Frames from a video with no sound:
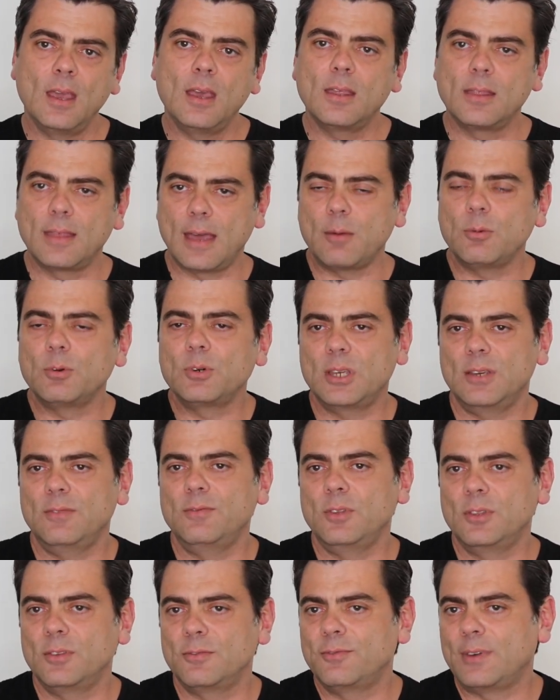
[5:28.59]
that will
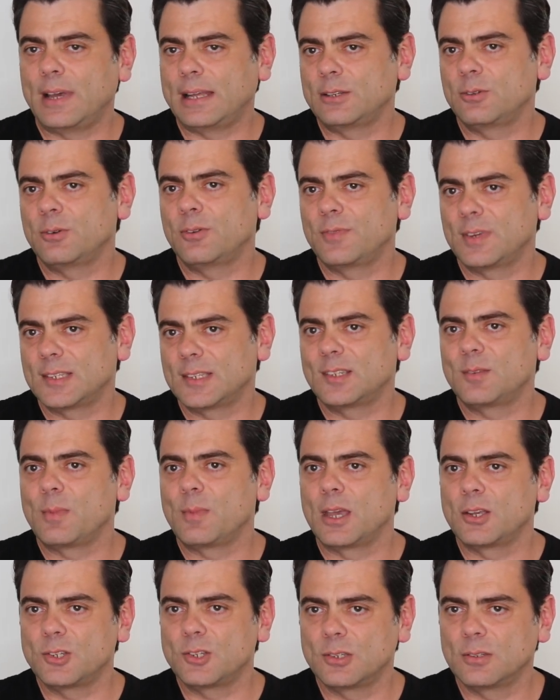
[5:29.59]
give you the value of
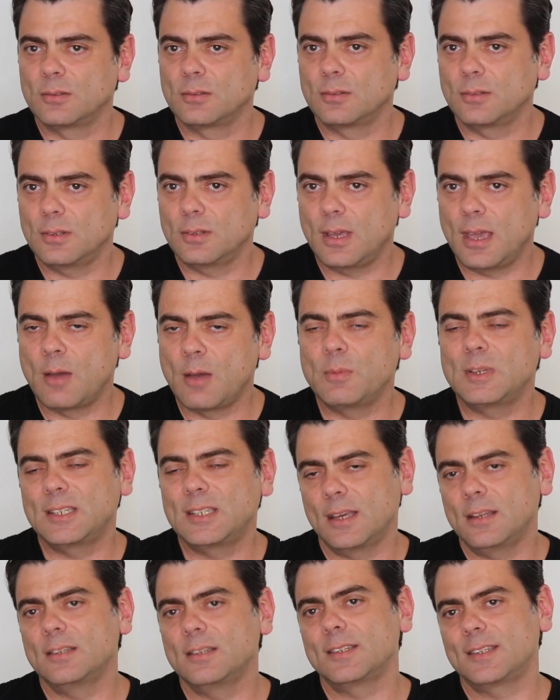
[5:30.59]
estimation. And we
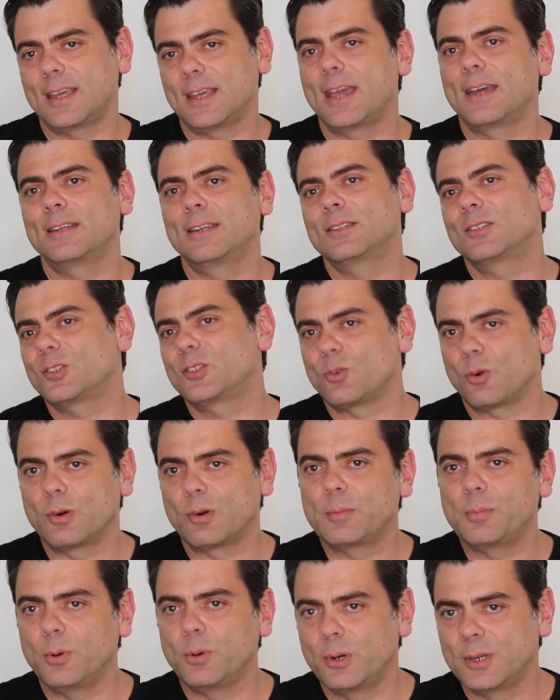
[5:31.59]
tend to say it in
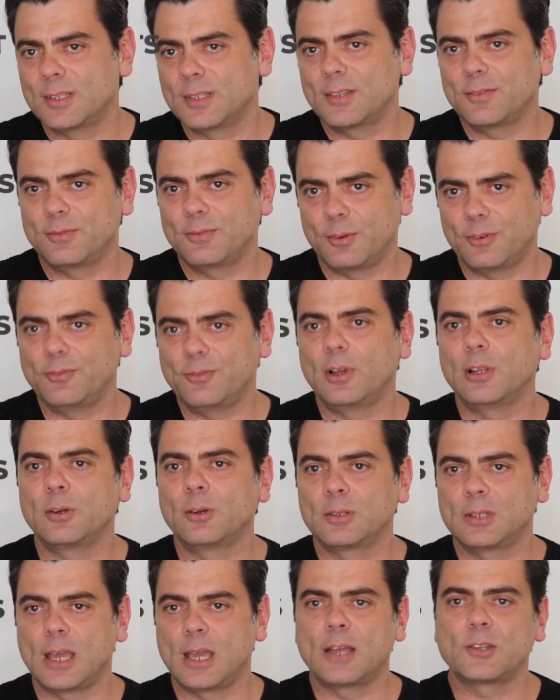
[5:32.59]
story points if we're
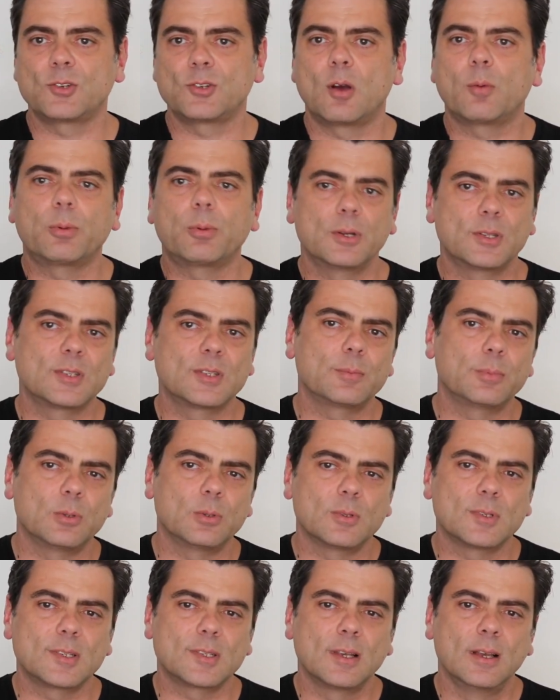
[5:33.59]
following the Agile
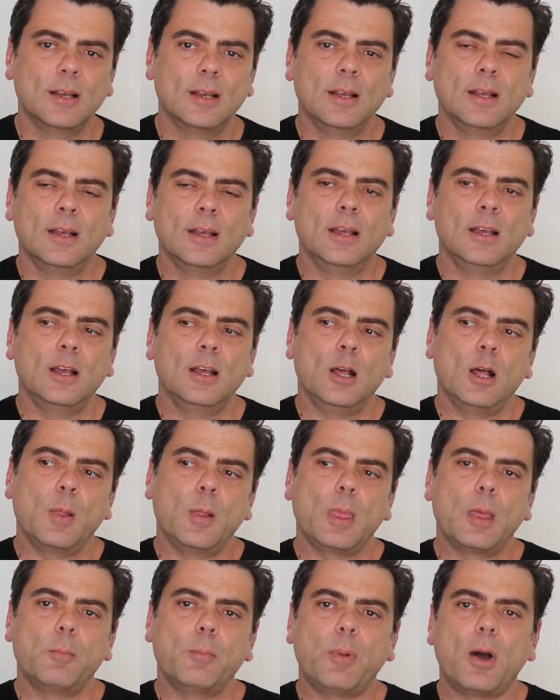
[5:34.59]
principles.
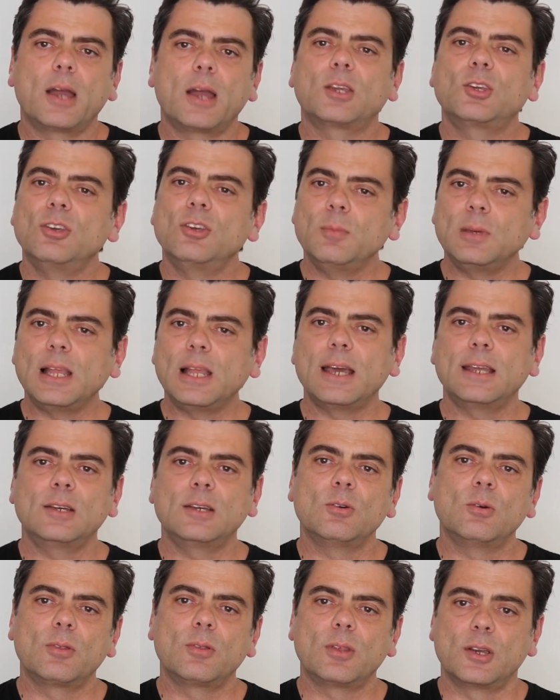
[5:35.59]
By
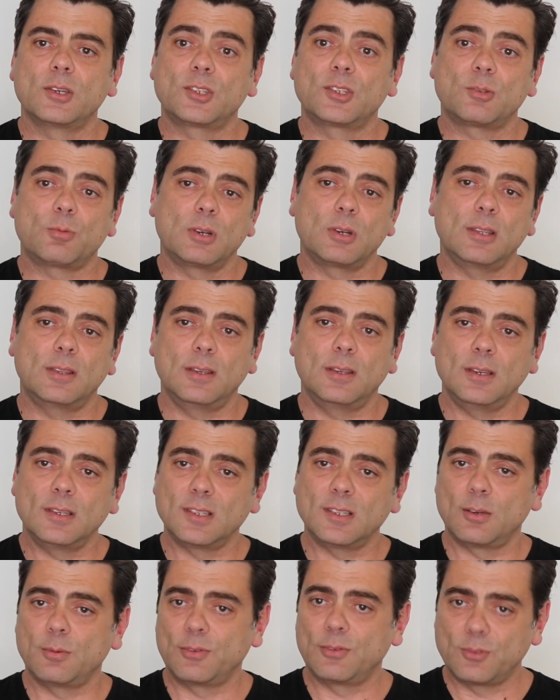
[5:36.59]
accumulating all those three
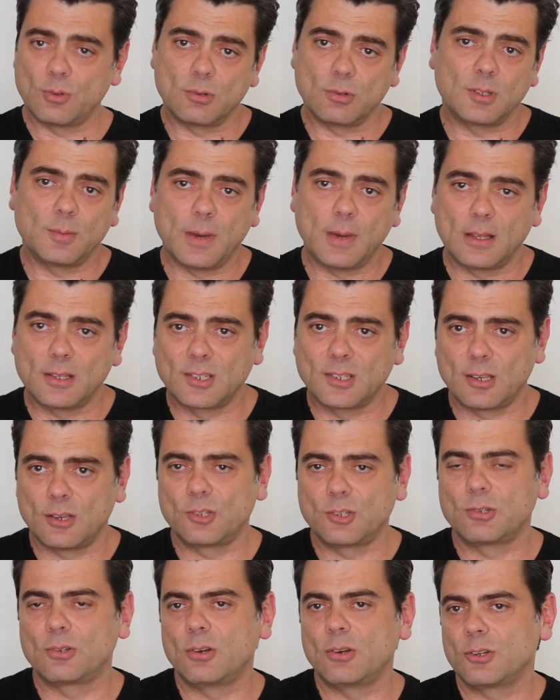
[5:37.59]
things, so we've talked about the
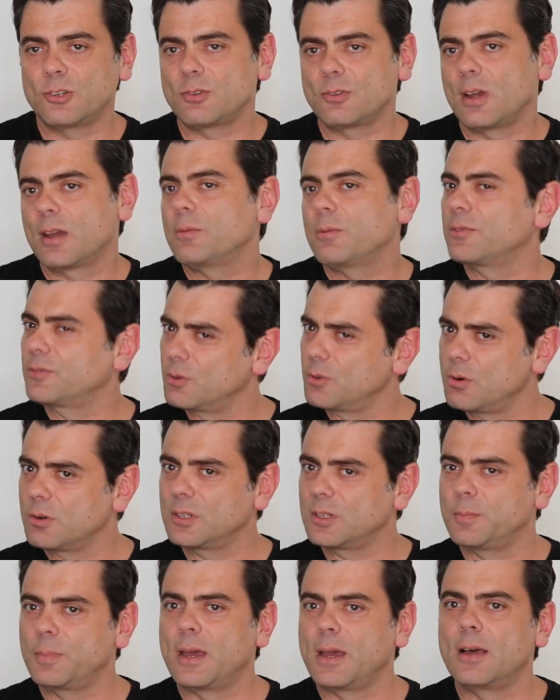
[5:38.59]
social contract, we've
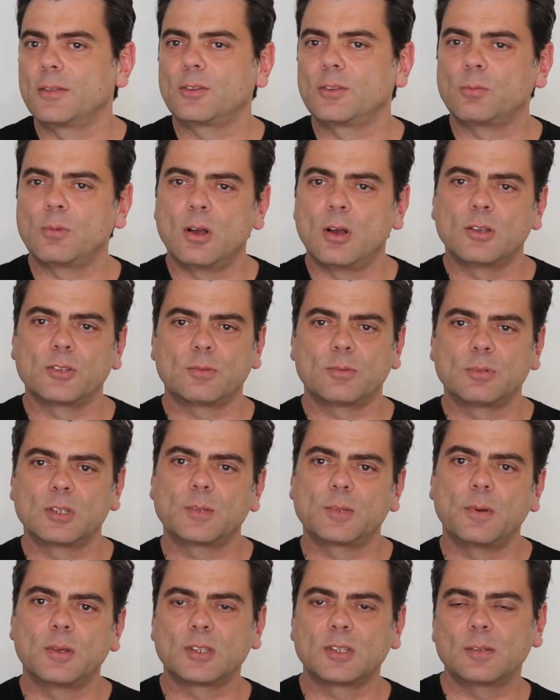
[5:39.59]
talked about the roles and
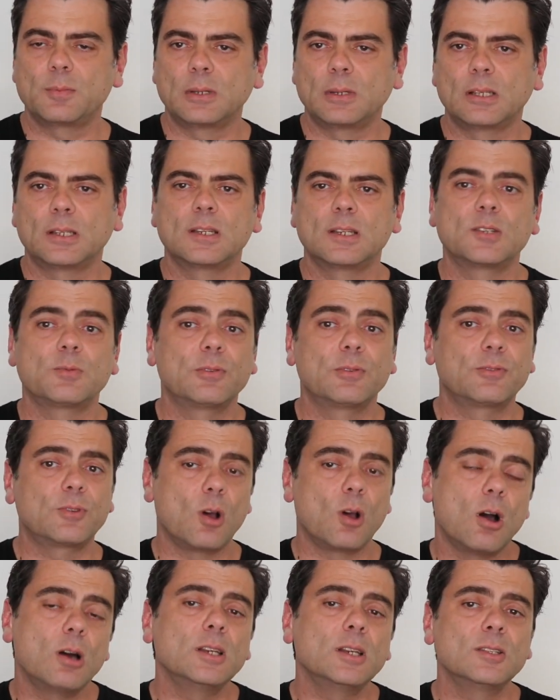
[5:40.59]
responsibilities, we've
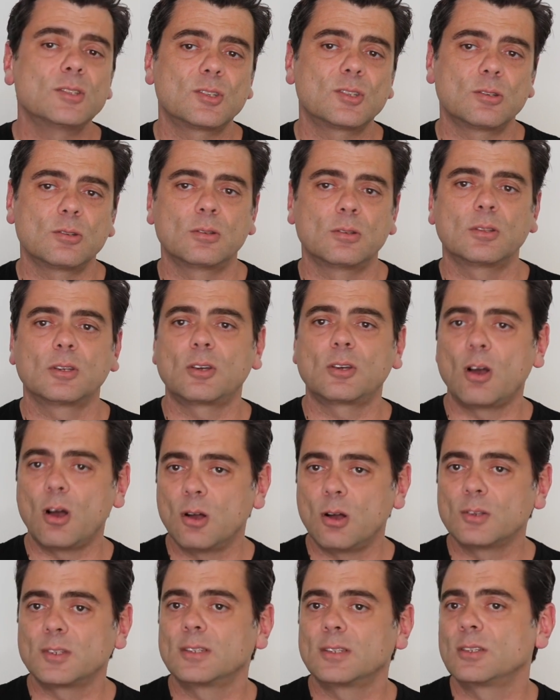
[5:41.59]
gone into the
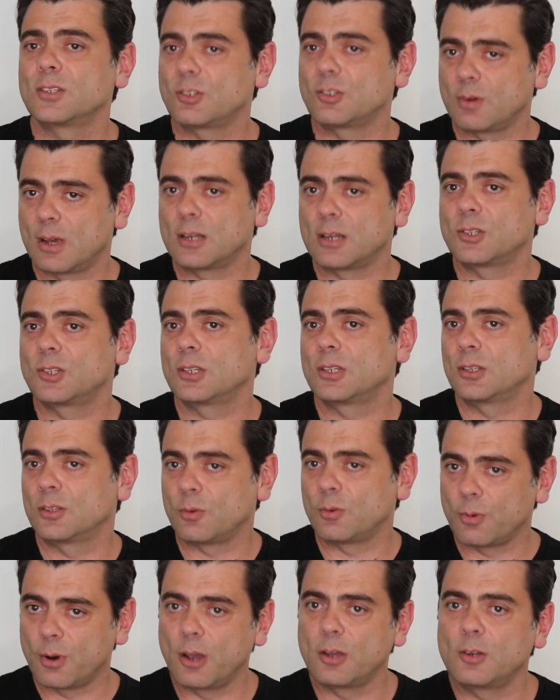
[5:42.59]
goals and the strategy and
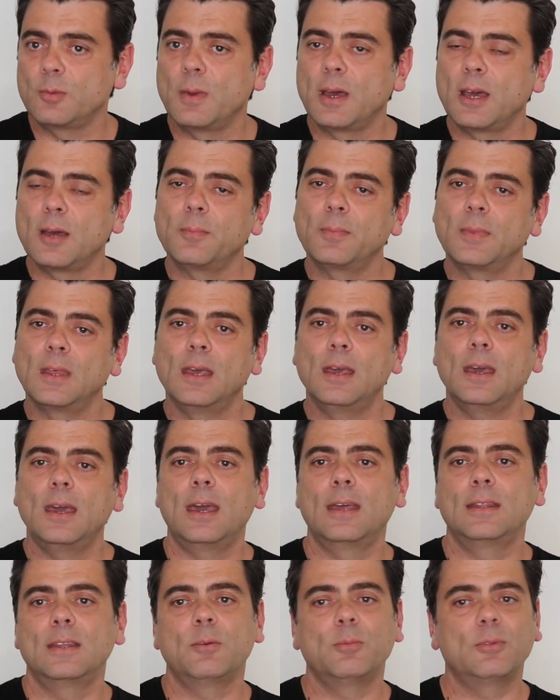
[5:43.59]
the roadmap,
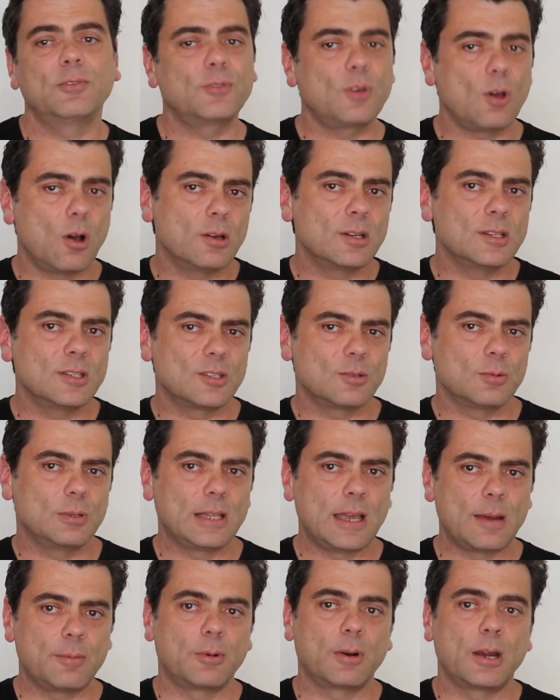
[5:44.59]
and then we've gone into
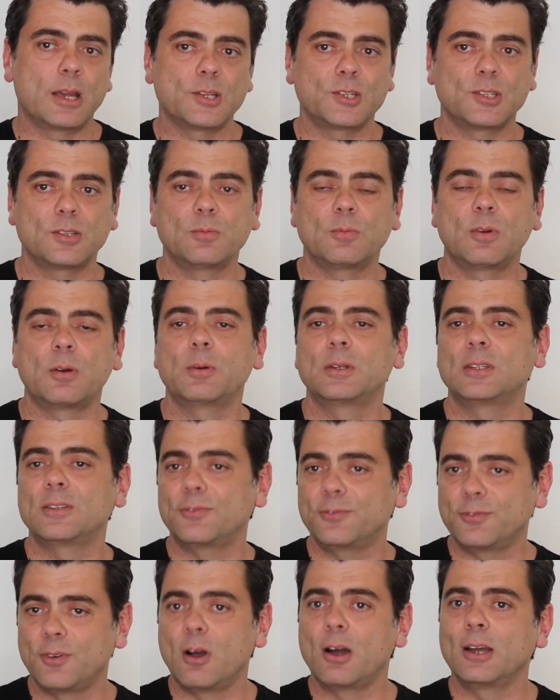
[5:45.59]
elaboration where we're
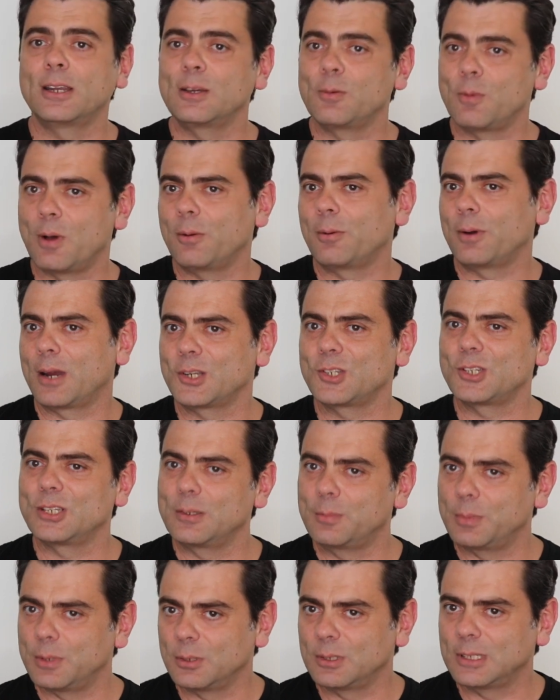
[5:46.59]
defining what we're
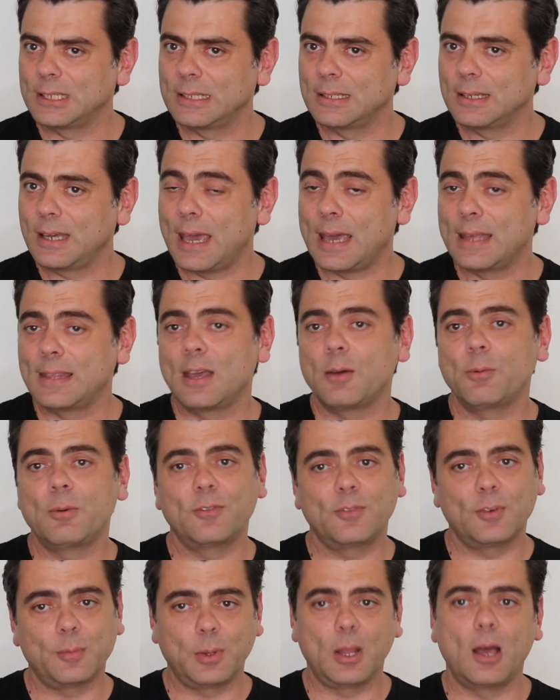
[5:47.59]
actually building, and then
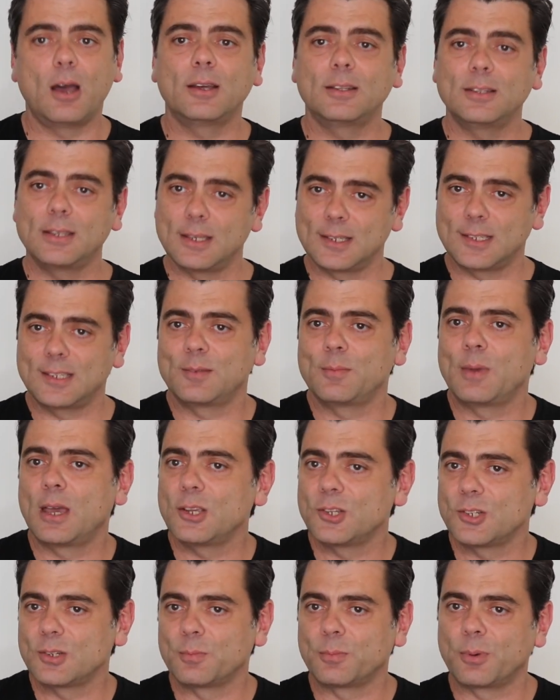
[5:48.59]
we've applied the
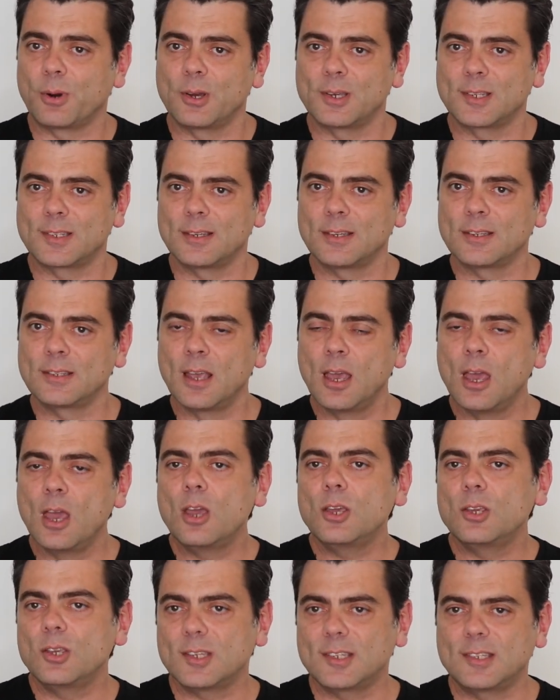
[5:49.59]
estimation process.
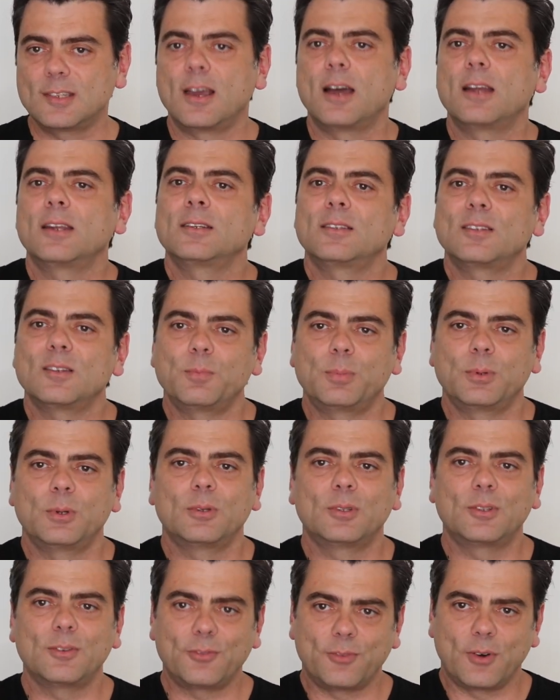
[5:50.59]
You're starting to
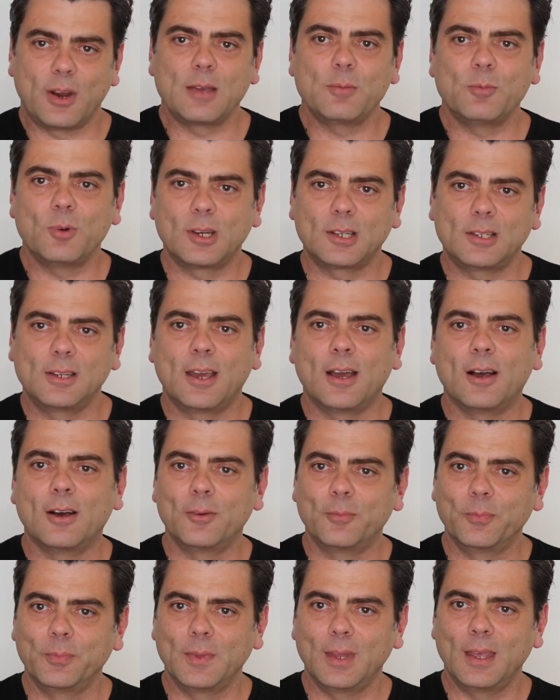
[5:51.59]
build the framework
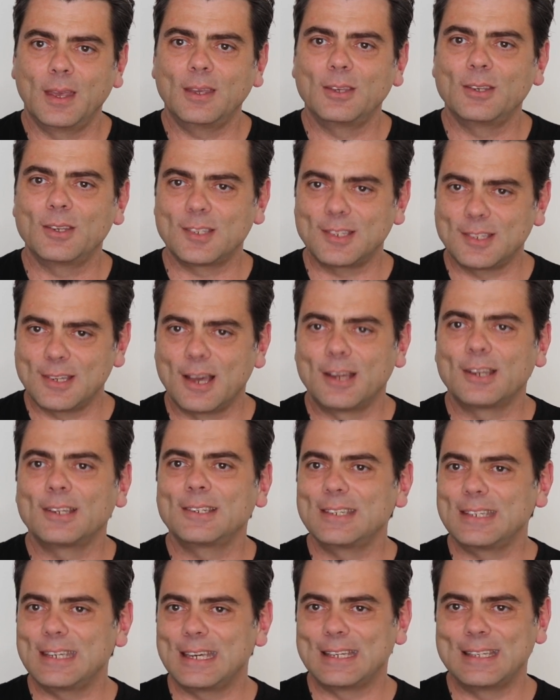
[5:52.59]
now. You're
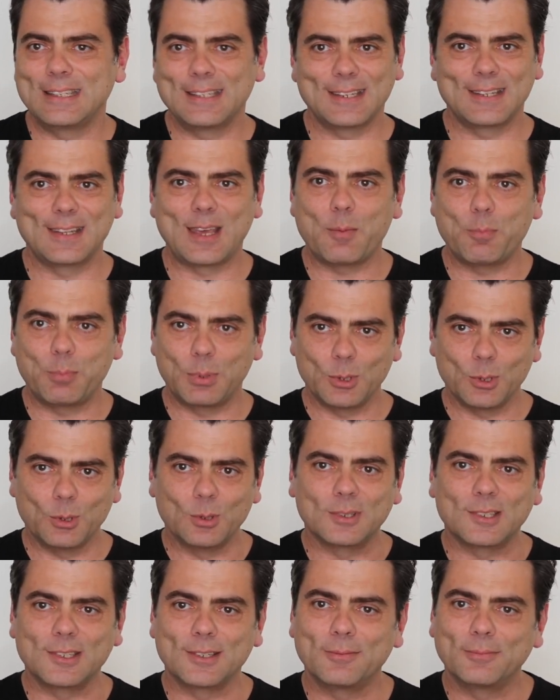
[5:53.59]
starting to get into that
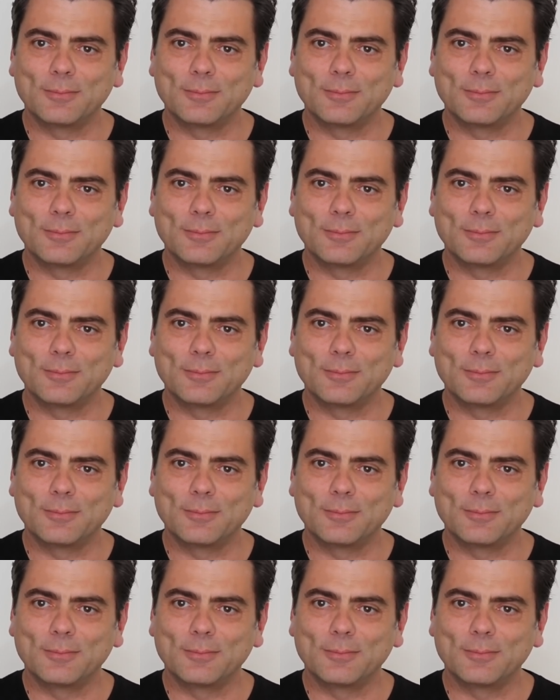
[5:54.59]
build.